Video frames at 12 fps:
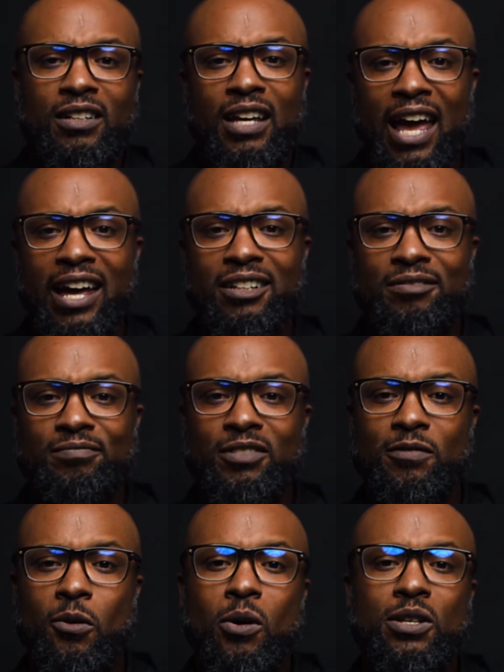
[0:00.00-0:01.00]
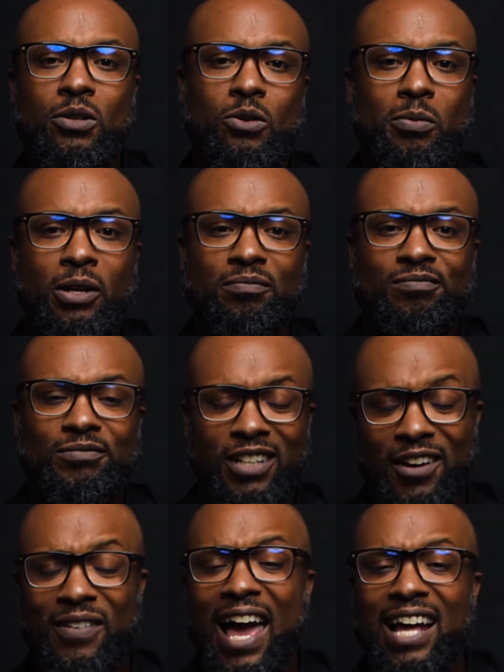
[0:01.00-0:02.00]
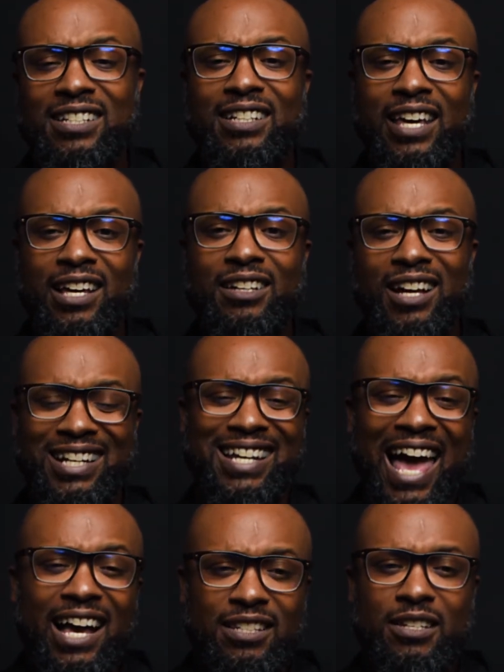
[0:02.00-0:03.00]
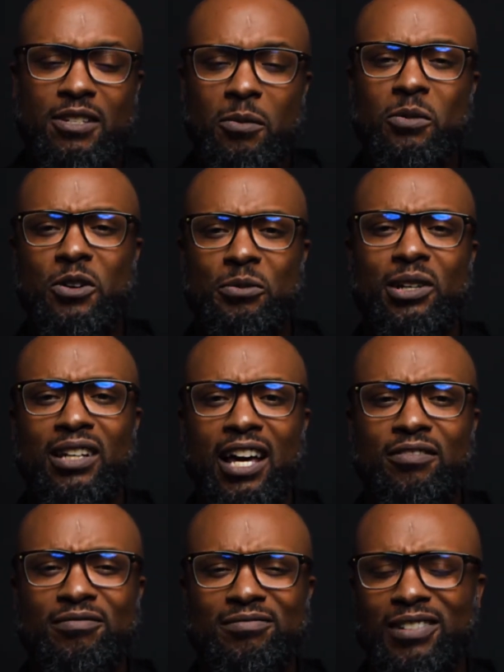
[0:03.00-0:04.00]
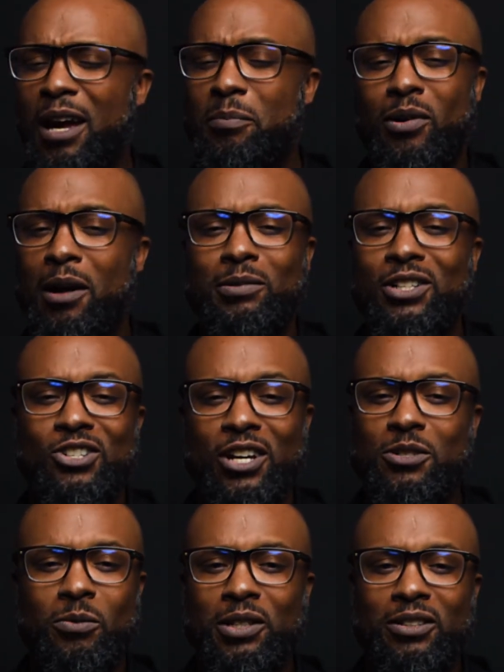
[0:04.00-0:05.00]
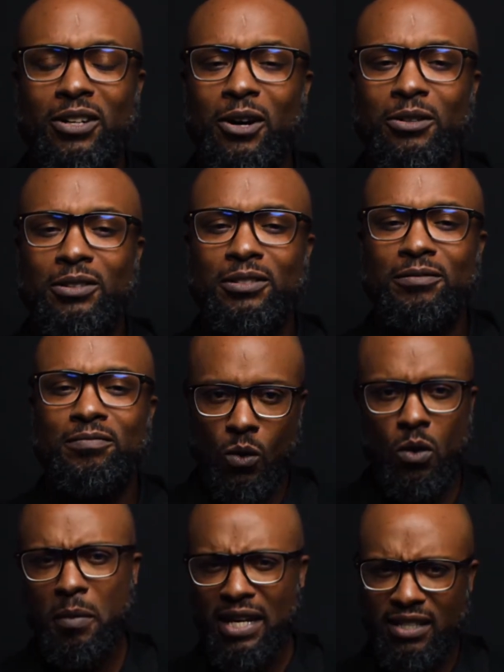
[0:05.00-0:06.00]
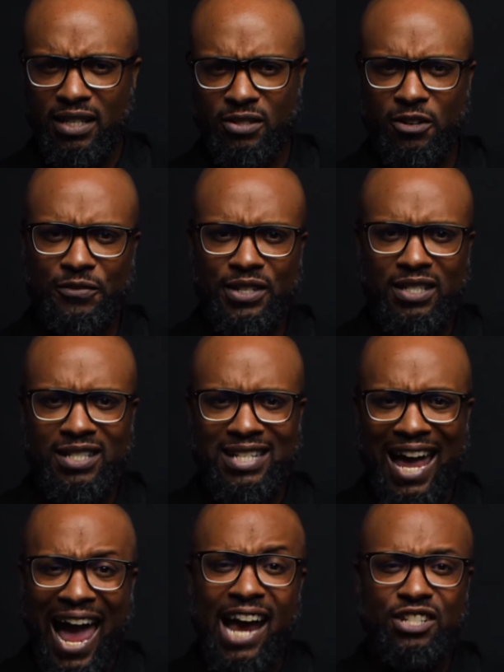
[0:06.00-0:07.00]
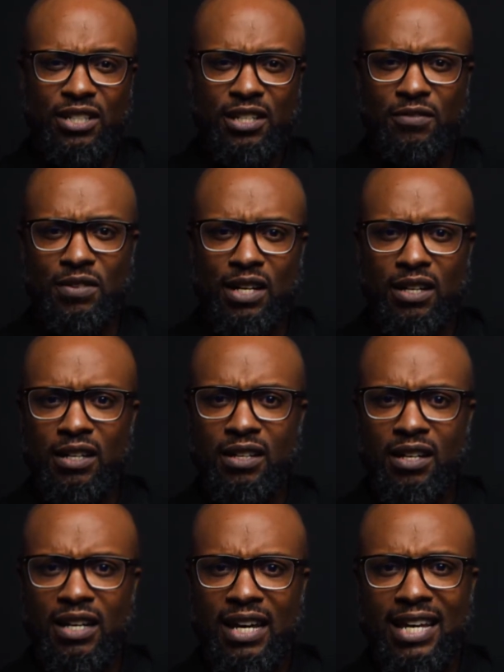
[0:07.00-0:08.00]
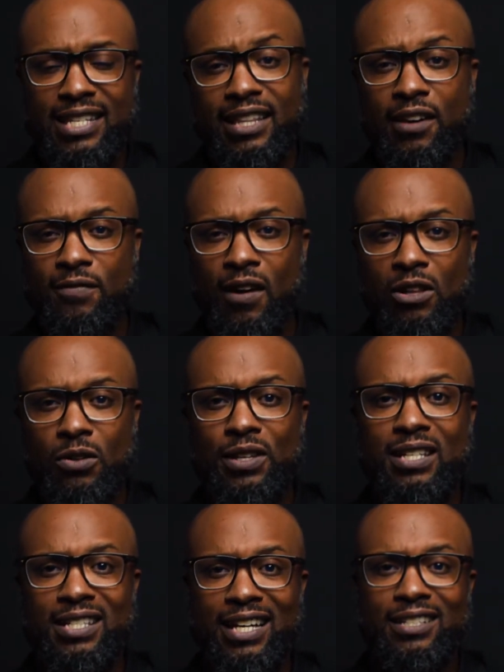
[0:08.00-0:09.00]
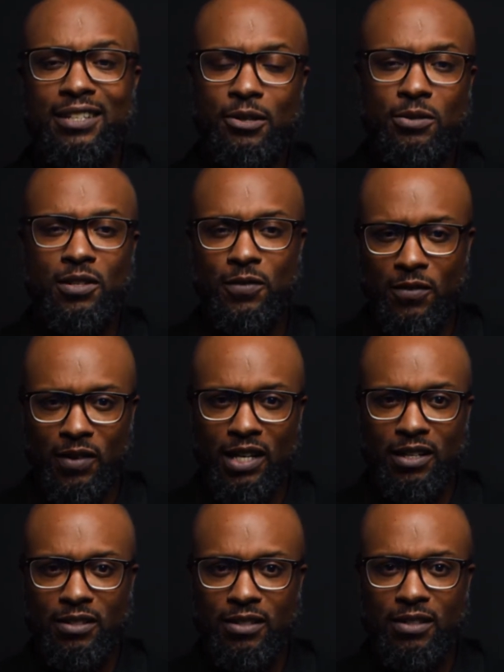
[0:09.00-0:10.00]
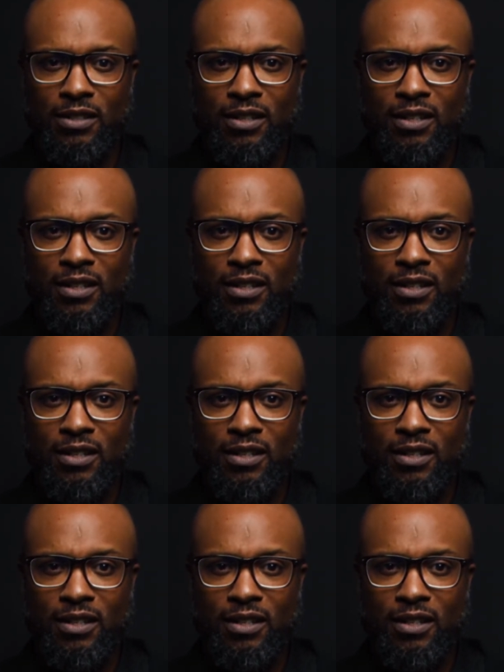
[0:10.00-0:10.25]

And, of course, Uber. If I had to take a taxi somewhere in real life, I probably just wouldn't go. What makes these services actually convenient is that they follow the six cues of convenience.